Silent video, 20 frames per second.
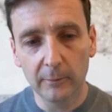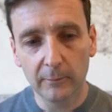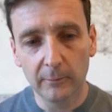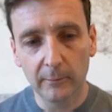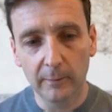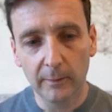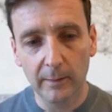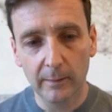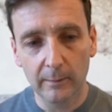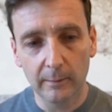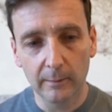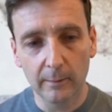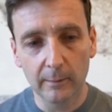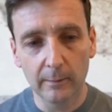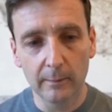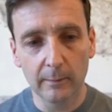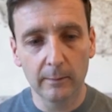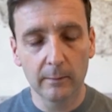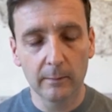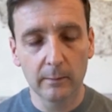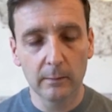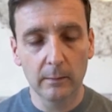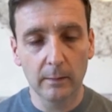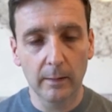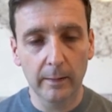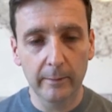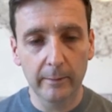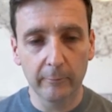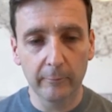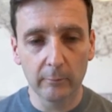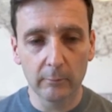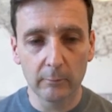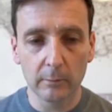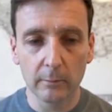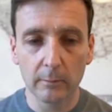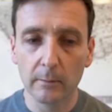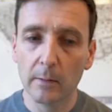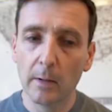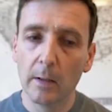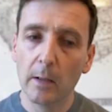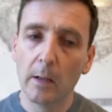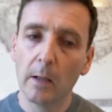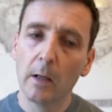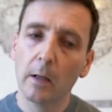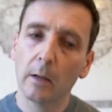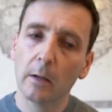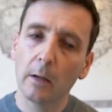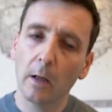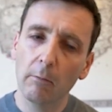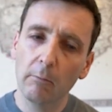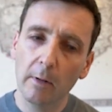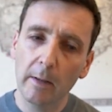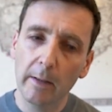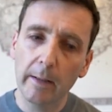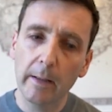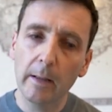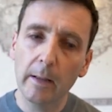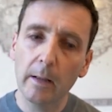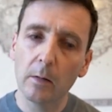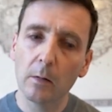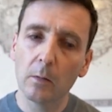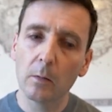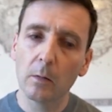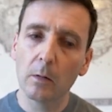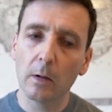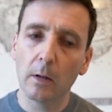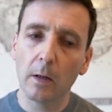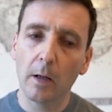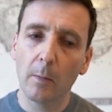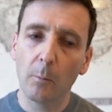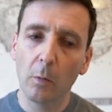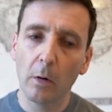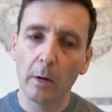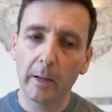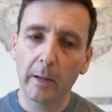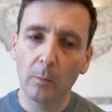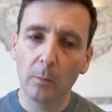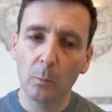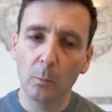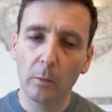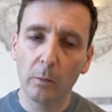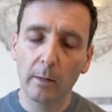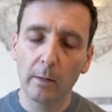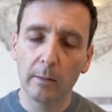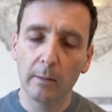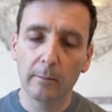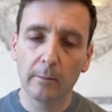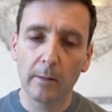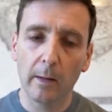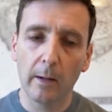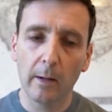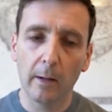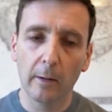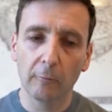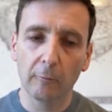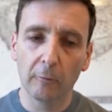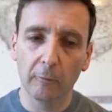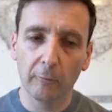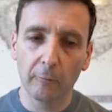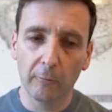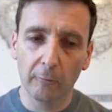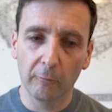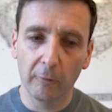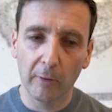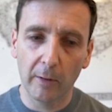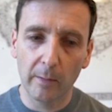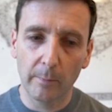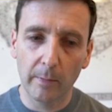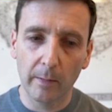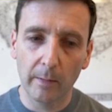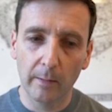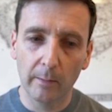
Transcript: either later on. Currently I'm working with just the JPEGs